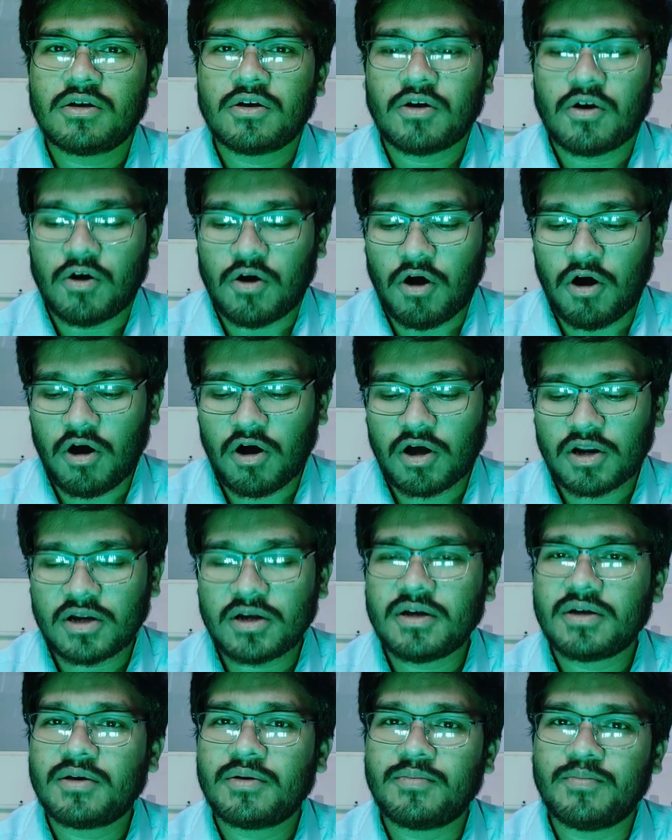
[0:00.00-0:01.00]

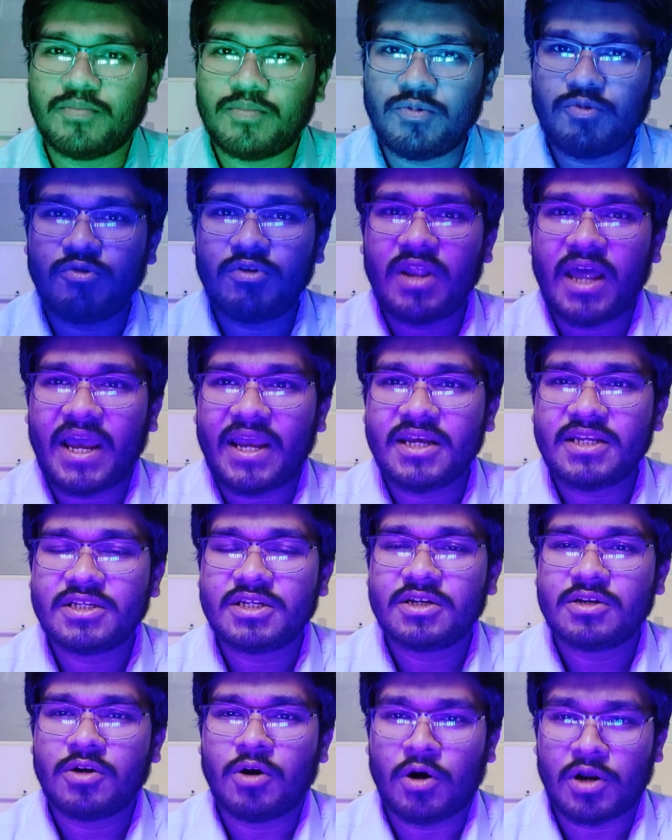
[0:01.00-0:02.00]
or blue light
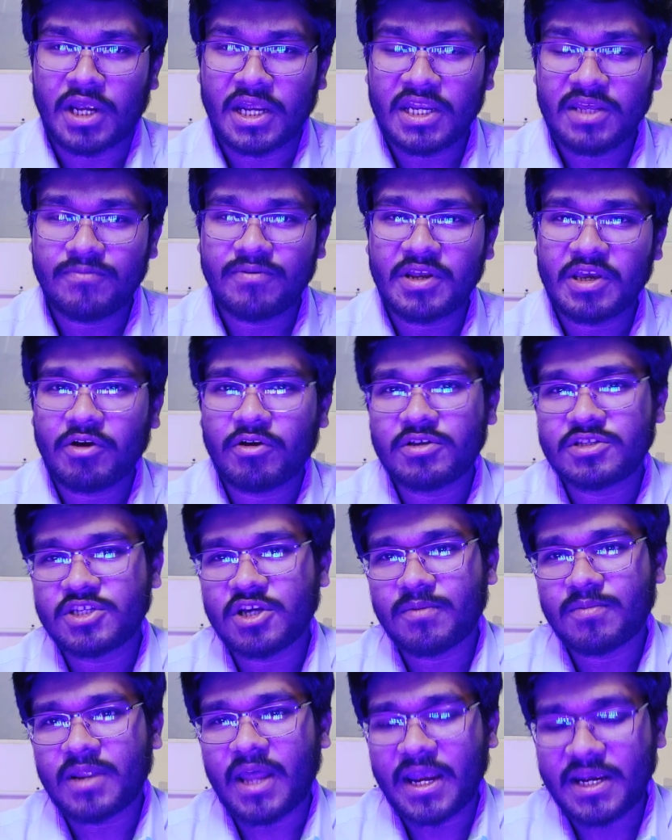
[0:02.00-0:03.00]
or any frequency
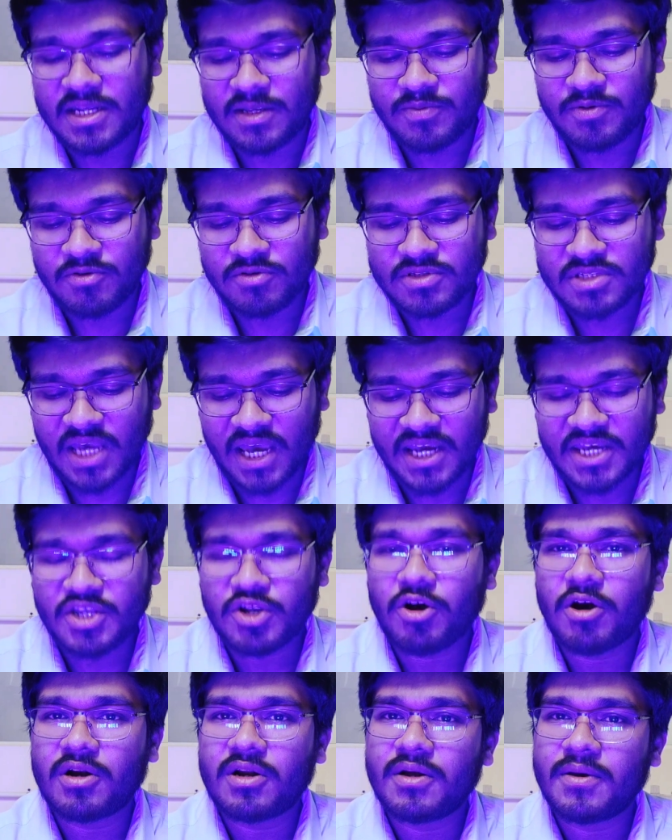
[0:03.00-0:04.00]
of light, if you shine
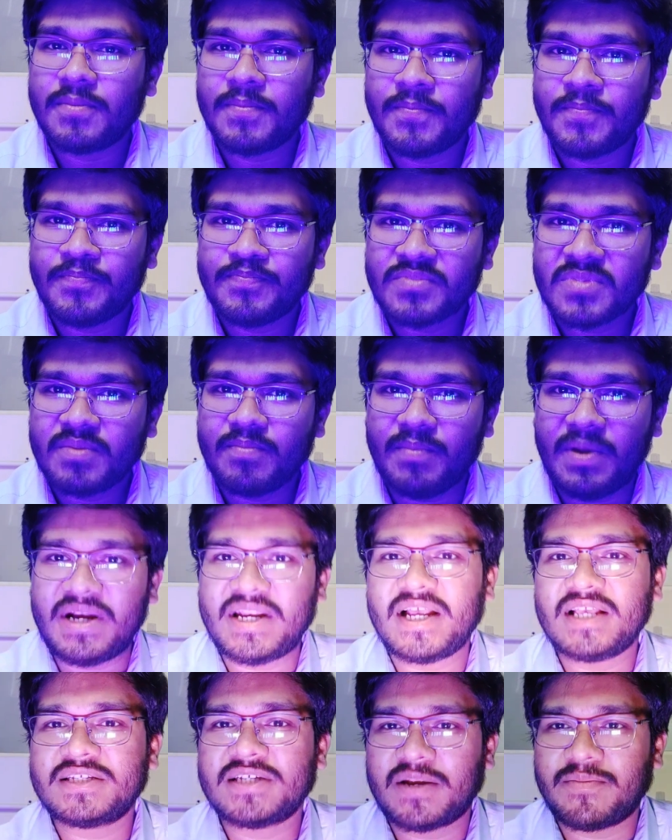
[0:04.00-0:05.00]
on
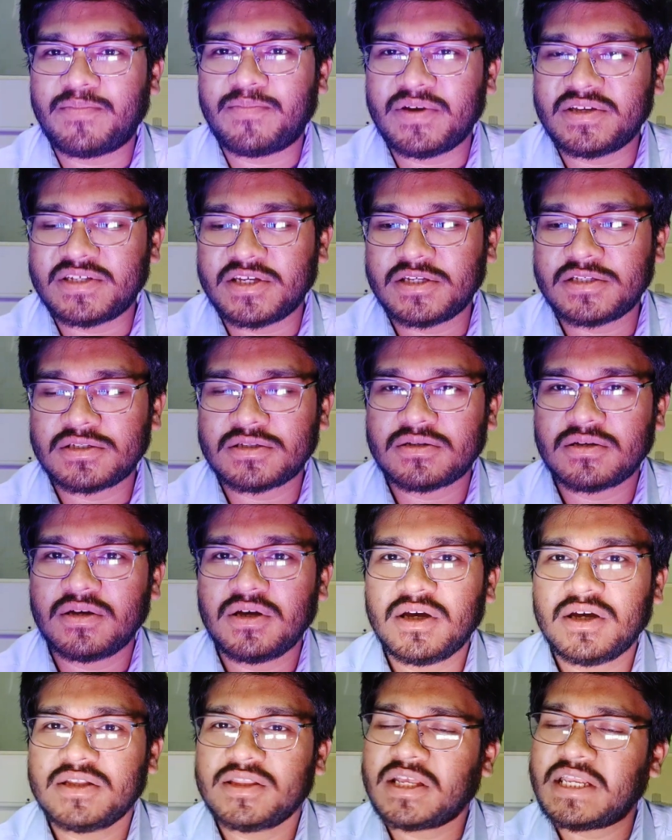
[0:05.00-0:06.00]
metal surfaces,
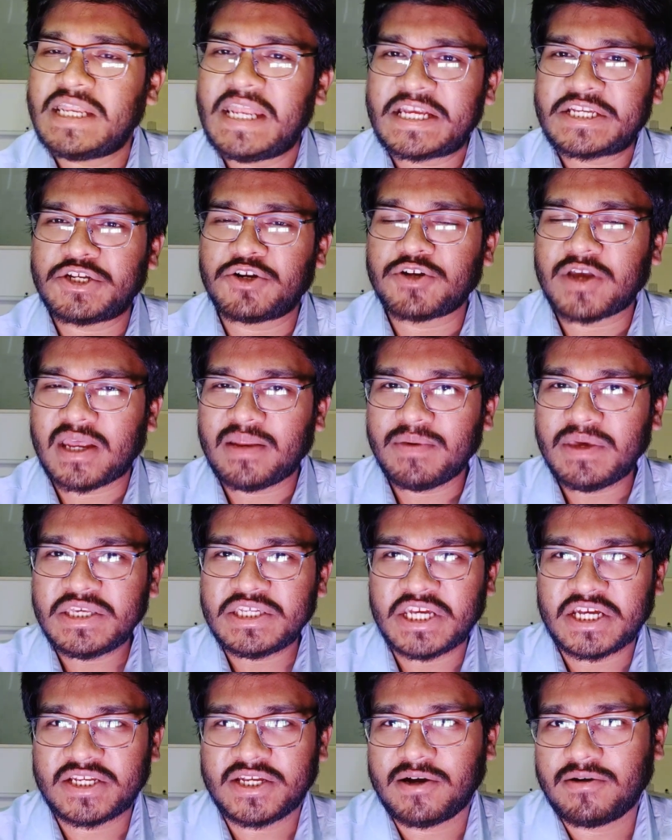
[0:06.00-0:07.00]
then electron can be
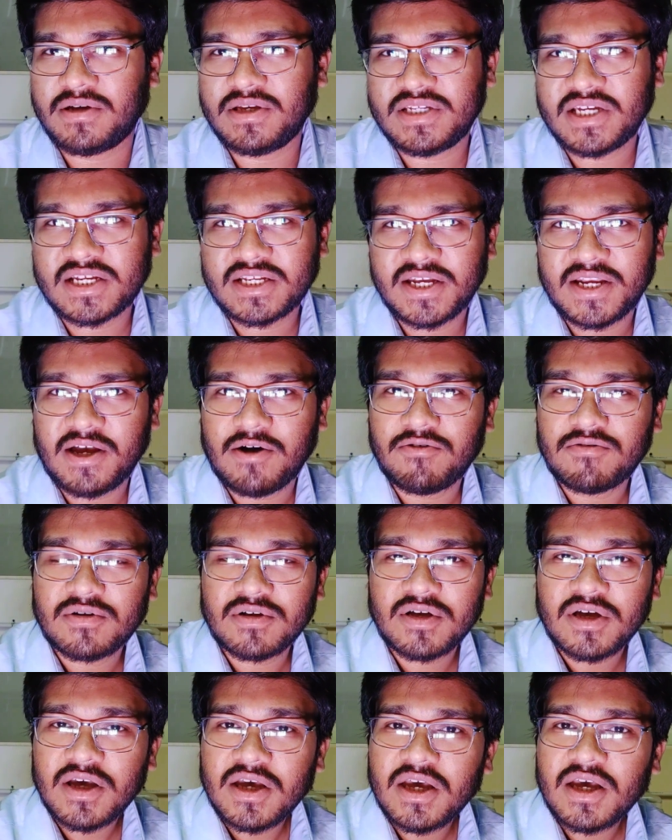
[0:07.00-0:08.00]
ejected out.
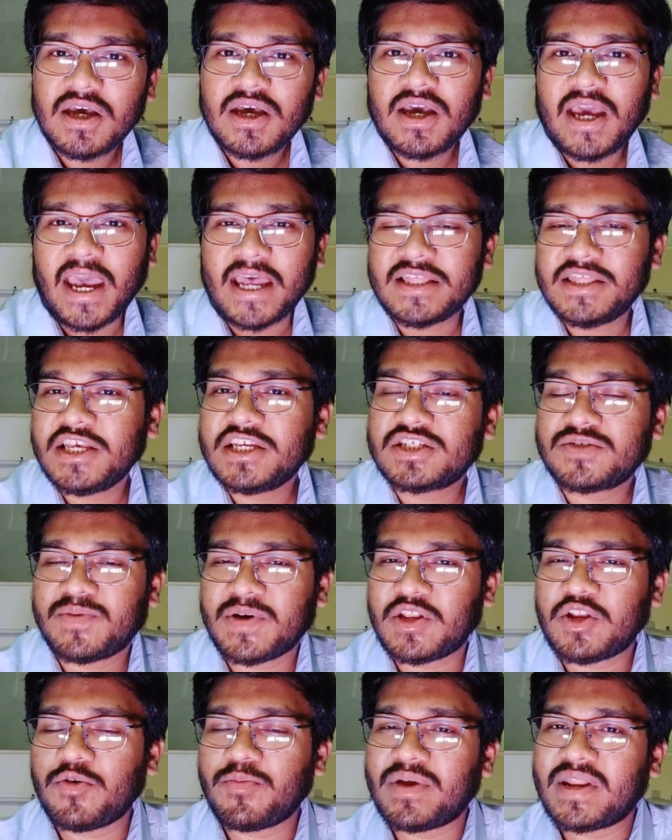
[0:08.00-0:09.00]
And this
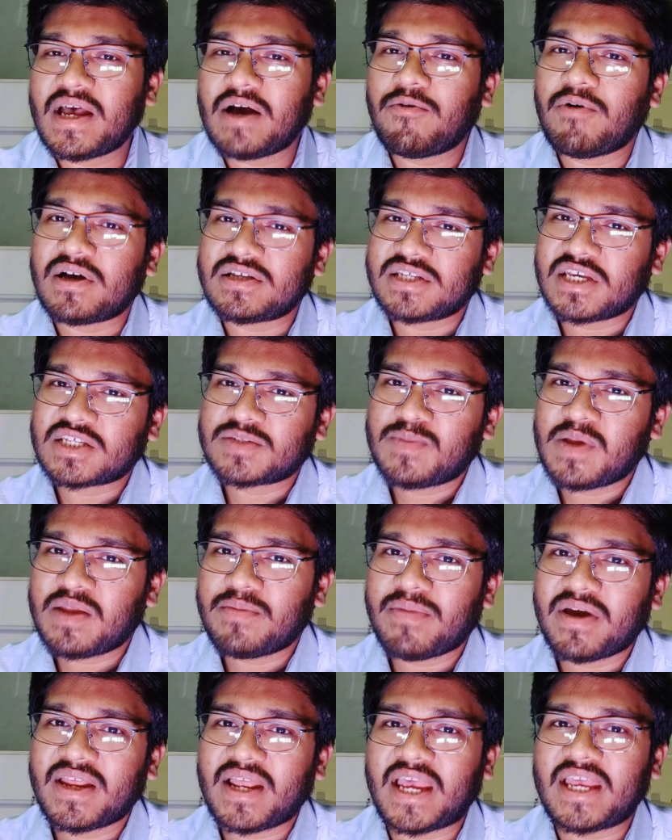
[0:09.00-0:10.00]
phenomena was explained
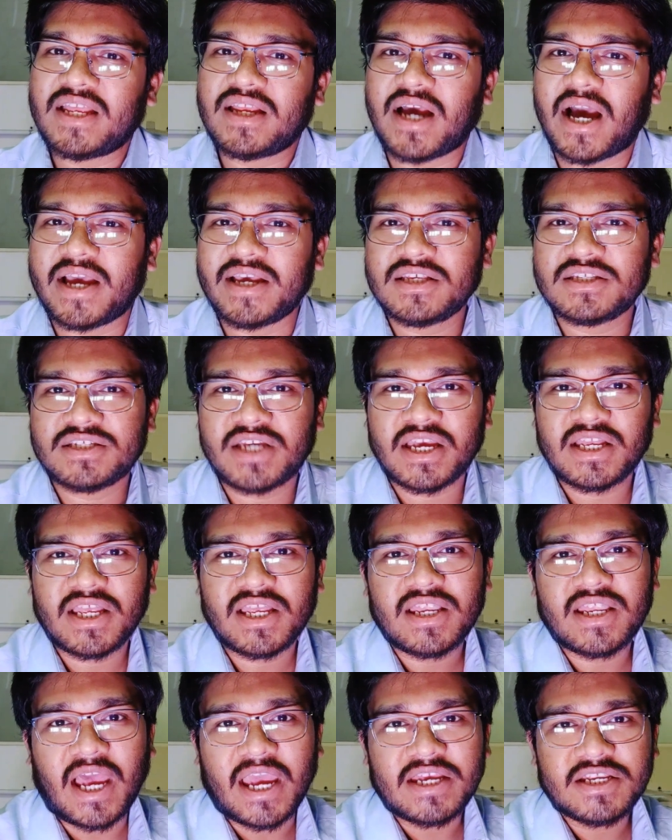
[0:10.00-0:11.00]
by Einstein
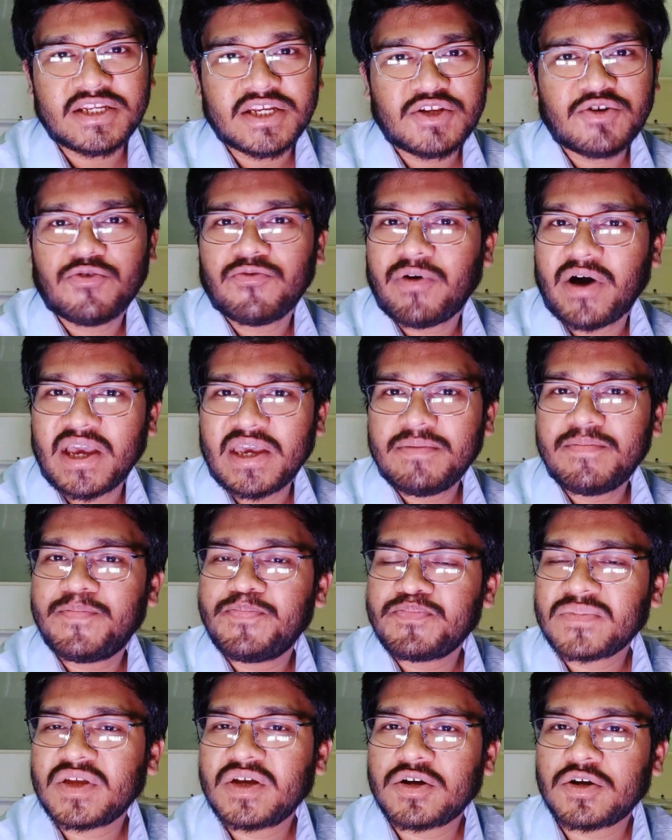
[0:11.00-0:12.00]
in 1905
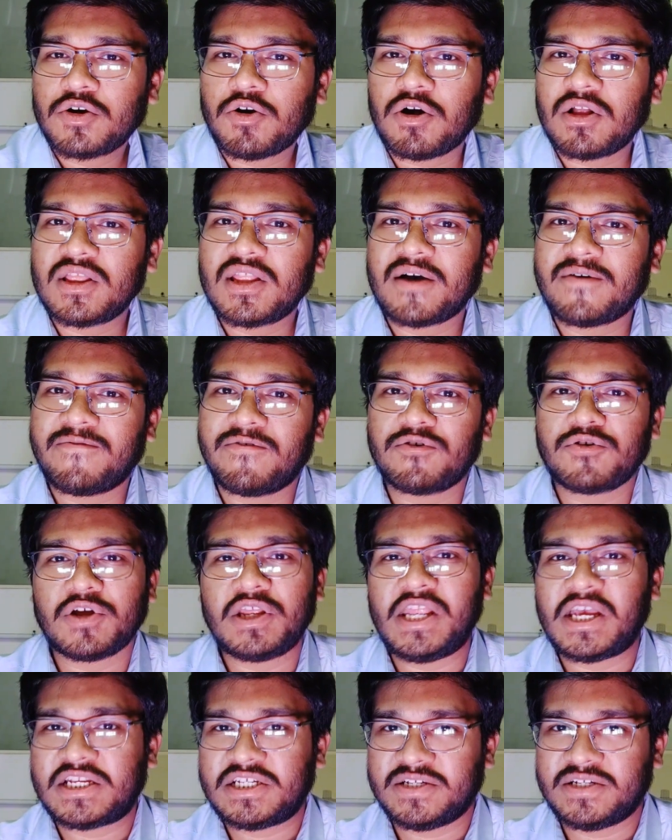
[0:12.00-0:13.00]
called the
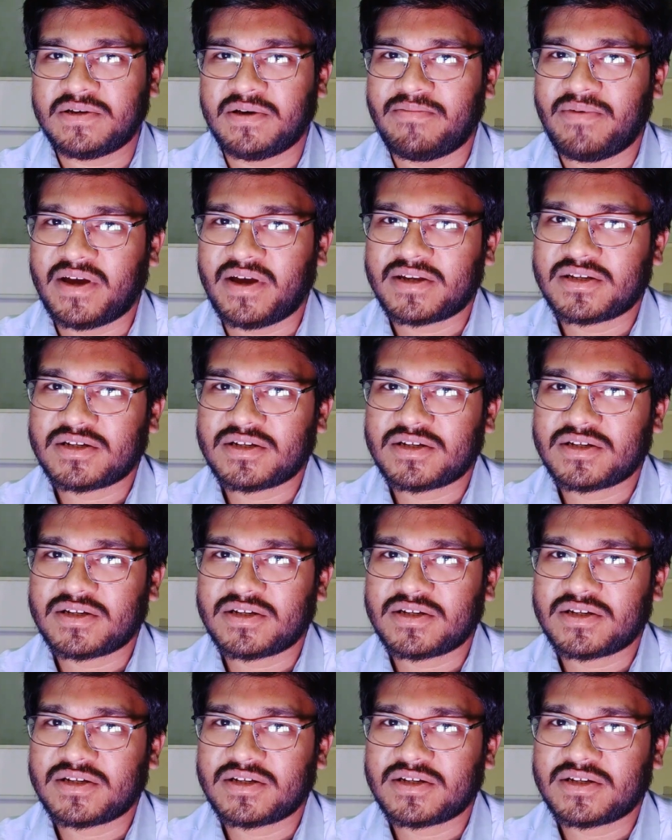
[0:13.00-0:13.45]
photoelectric effect,